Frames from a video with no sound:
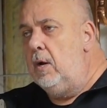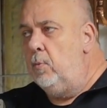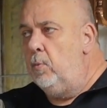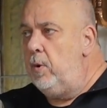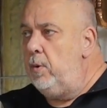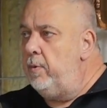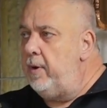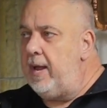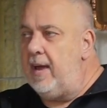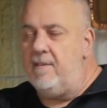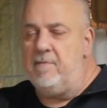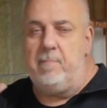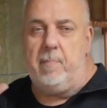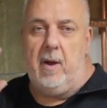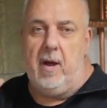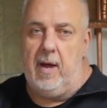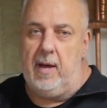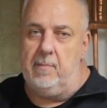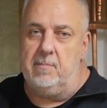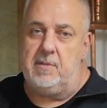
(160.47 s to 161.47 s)
we would have
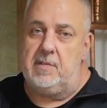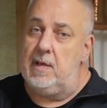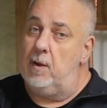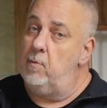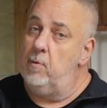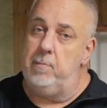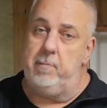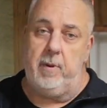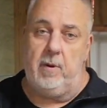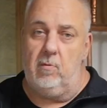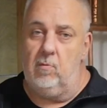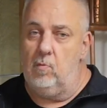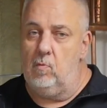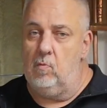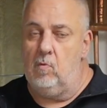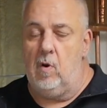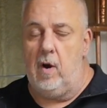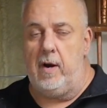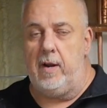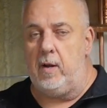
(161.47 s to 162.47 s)
pipes that would be
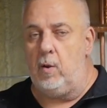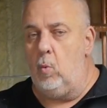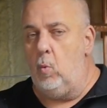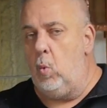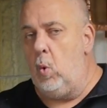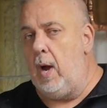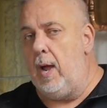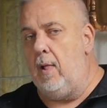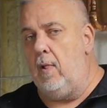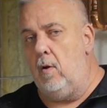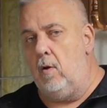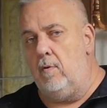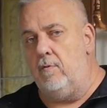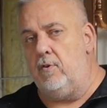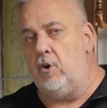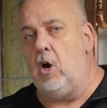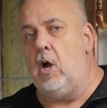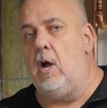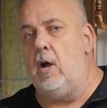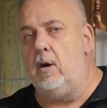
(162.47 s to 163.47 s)
running well over
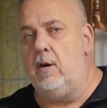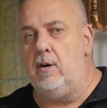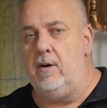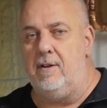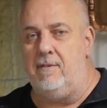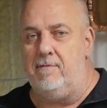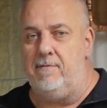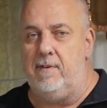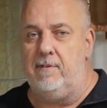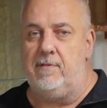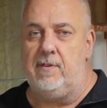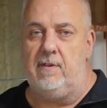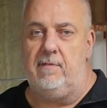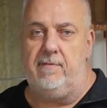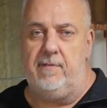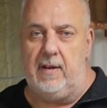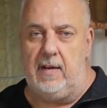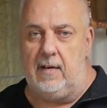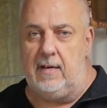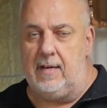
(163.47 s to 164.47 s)
150
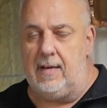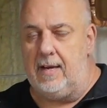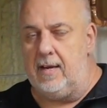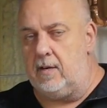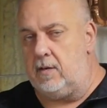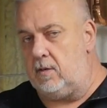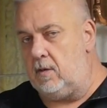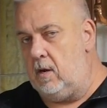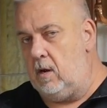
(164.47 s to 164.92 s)
feet to get